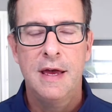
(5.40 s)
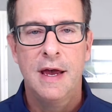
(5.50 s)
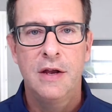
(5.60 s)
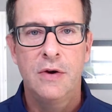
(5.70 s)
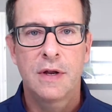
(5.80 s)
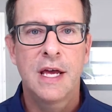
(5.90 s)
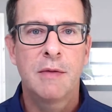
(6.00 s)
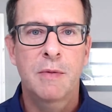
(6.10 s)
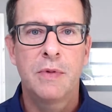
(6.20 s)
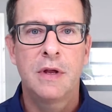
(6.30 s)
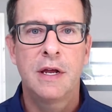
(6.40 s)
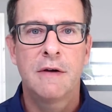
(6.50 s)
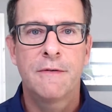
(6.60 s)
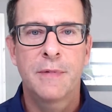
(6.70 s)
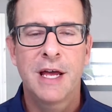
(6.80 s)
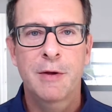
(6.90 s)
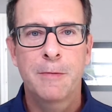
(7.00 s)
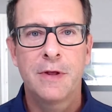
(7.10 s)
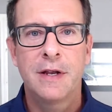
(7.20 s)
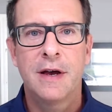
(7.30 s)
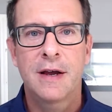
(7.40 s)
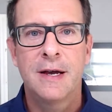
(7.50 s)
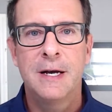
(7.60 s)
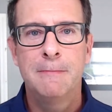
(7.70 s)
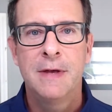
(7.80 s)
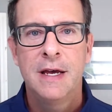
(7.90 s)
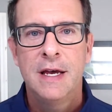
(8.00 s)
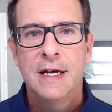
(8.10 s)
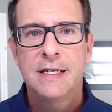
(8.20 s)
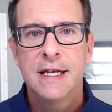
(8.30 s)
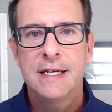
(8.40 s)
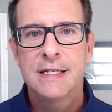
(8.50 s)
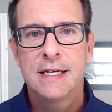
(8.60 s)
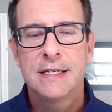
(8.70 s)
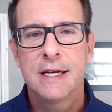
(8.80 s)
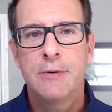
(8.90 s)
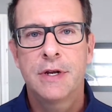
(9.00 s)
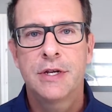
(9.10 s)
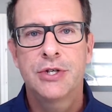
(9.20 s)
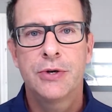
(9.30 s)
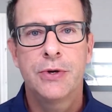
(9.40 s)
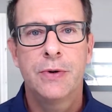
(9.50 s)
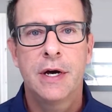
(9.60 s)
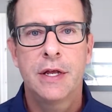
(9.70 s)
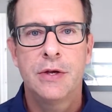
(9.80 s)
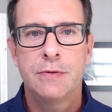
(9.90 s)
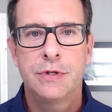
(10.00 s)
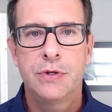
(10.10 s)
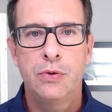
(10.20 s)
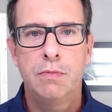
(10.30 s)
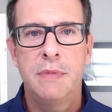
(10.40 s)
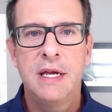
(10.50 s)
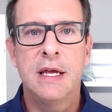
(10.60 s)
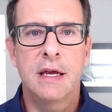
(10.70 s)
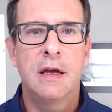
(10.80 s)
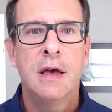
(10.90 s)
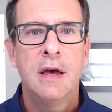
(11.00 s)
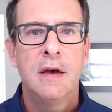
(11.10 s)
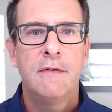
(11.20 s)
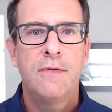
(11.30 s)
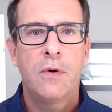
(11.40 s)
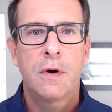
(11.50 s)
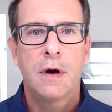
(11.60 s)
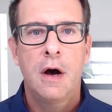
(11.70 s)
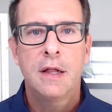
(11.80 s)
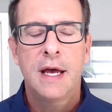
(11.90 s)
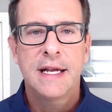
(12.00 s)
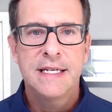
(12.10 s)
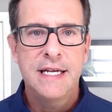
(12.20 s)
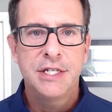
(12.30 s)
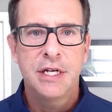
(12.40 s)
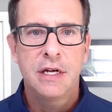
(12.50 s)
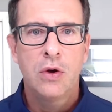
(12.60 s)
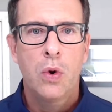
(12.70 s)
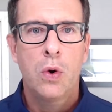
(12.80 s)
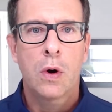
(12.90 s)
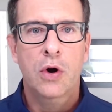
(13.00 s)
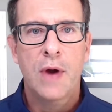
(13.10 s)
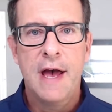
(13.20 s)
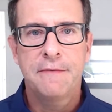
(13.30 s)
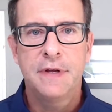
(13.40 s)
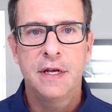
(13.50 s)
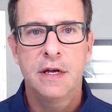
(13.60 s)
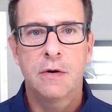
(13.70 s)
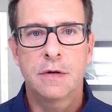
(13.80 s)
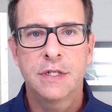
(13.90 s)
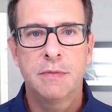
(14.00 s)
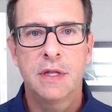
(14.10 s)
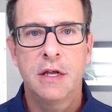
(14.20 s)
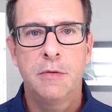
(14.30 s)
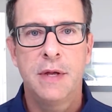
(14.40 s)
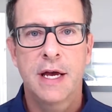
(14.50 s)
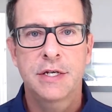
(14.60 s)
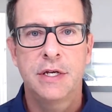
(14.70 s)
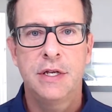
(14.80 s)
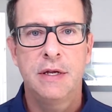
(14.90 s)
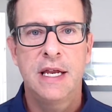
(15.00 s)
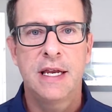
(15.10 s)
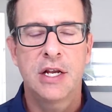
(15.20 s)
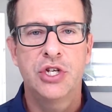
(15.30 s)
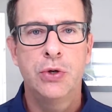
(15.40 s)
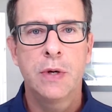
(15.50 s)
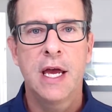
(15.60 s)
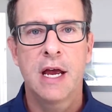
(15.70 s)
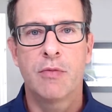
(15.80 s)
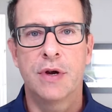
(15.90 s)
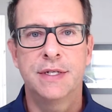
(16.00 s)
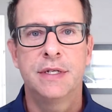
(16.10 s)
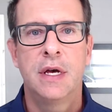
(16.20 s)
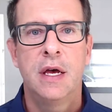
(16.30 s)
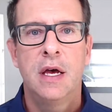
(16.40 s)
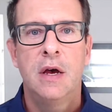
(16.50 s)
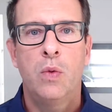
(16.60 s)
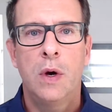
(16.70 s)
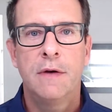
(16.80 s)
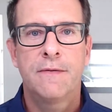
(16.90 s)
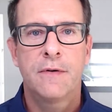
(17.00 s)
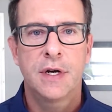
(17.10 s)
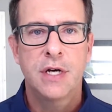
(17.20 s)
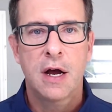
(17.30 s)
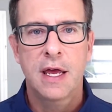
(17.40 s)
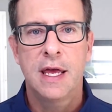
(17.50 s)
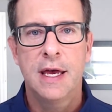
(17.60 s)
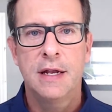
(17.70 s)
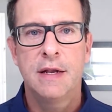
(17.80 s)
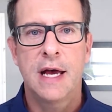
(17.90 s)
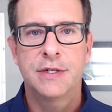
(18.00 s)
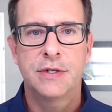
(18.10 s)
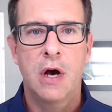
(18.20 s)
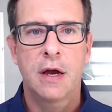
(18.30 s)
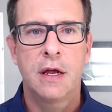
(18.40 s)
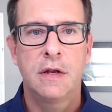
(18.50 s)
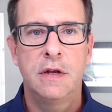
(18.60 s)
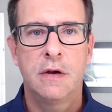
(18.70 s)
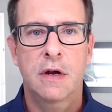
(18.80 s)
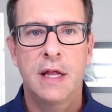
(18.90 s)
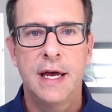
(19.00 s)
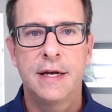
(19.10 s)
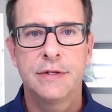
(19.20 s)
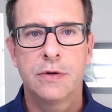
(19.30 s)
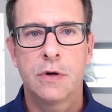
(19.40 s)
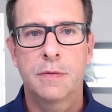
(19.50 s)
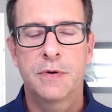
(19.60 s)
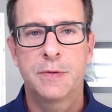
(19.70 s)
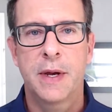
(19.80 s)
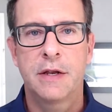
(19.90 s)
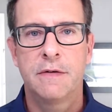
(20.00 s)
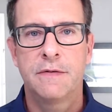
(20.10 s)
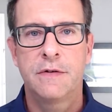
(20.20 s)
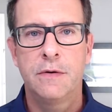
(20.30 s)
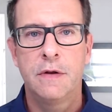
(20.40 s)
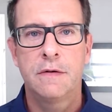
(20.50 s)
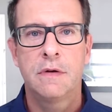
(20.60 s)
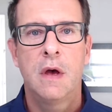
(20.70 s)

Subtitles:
how you doing? Ken McMillan here from kenmcmillan.com. Today's lesson, I wanted to show you how to use Zoom meeting for online teaching or crafting or something that you'd be actually needing two cameras, one for a talking head as you're talking to your clients or prospective students,